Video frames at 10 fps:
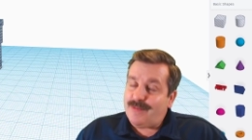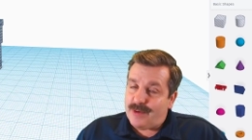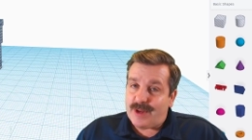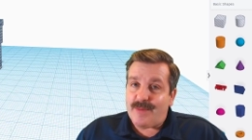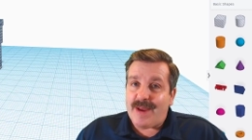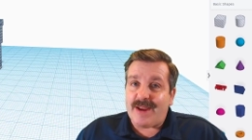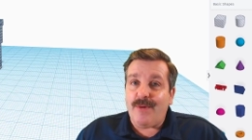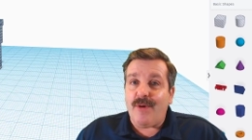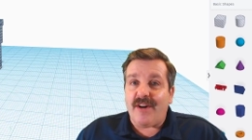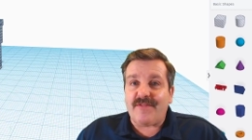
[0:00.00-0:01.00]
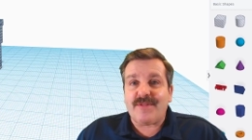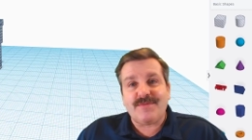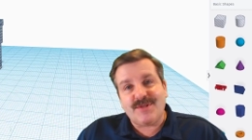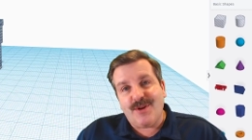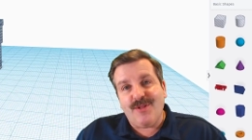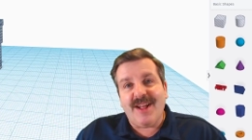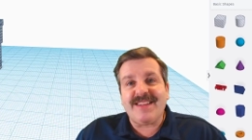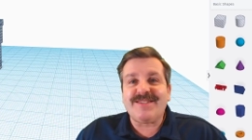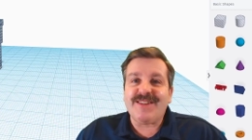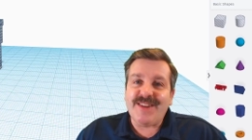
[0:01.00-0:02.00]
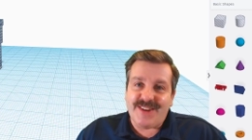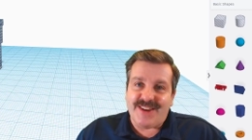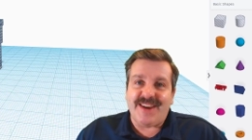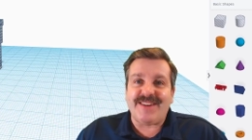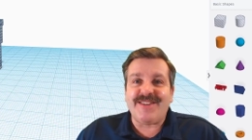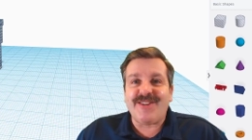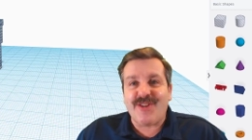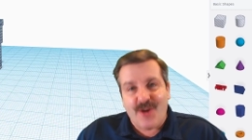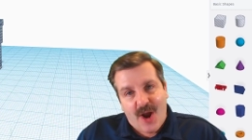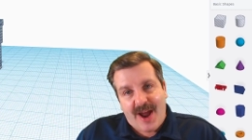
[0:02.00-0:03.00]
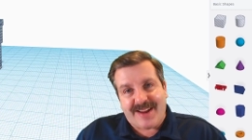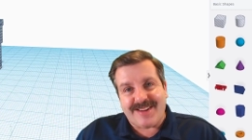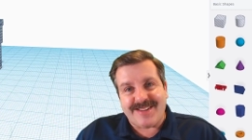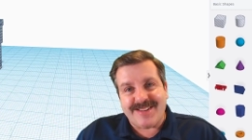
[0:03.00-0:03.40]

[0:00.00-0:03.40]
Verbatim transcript: we're going to make a wolf. So let's get cracking.